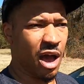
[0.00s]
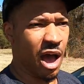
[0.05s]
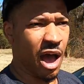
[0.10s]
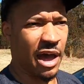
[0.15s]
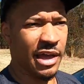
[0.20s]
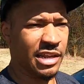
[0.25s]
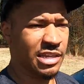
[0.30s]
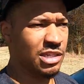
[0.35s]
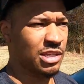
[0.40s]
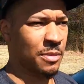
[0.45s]

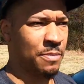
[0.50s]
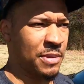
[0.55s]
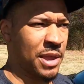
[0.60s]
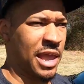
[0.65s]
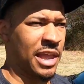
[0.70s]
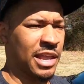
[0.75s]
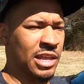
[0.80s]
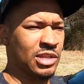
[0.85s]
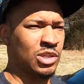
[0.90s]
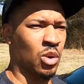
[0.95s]
honest
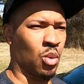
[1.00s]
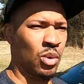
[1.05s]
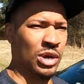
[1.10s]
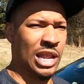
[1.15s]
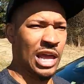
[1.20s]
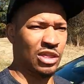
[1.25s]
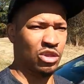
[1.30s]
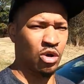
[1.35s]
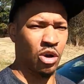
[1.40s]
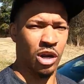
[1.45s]
opinions of
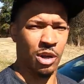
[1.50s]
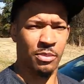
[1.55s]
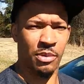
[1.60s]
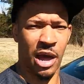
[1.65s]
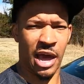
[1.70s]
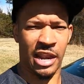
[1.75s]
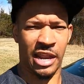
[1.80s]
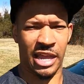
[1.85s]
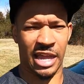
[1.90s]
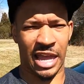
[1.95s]
what I thought
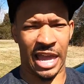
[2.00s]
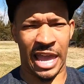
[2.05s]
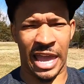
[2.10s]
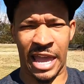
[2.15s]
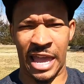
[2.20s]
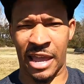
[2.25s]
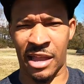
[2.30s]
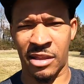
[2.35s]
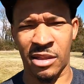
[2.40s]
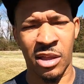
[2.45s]
about it
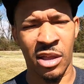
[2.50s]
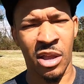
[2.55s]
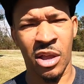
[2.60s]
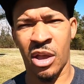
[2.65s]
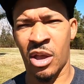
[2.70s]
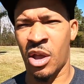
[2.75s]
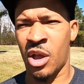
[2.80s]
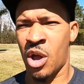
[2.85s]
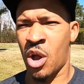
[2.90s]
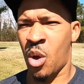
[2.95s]
and
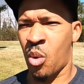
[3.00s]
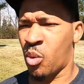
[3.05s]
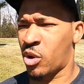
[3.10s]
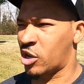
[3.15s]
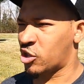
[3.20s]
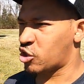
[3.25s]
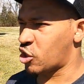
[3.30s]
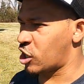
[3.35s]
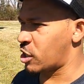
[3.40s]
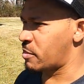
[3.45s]

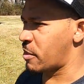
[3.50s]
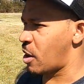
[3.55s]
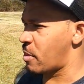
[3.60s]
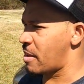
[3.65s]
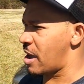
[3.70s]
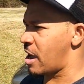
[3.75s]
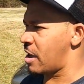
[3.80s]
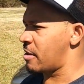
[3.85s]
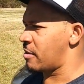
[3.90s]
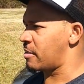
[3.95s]
what I thought
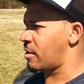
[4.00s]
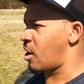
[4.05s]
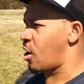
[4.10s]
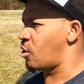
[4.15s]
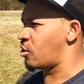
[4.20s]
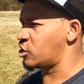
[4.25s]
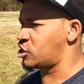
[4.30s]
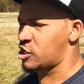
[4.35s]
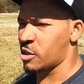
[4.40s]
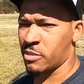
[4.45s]
about my
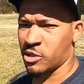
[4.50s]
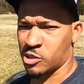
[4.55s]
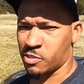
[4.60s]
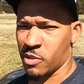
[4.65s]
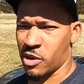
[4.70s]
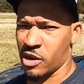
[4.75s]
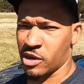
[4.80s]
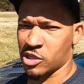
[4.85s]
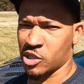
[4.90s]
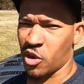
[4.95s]
ownership
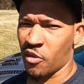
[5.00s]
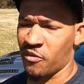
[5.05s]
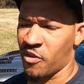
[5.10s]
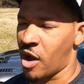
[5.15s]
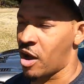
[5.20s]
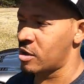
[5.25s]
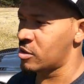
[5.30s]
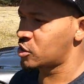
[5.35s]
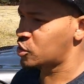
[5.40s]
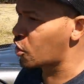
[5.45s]
experience so
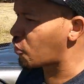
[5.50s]
far.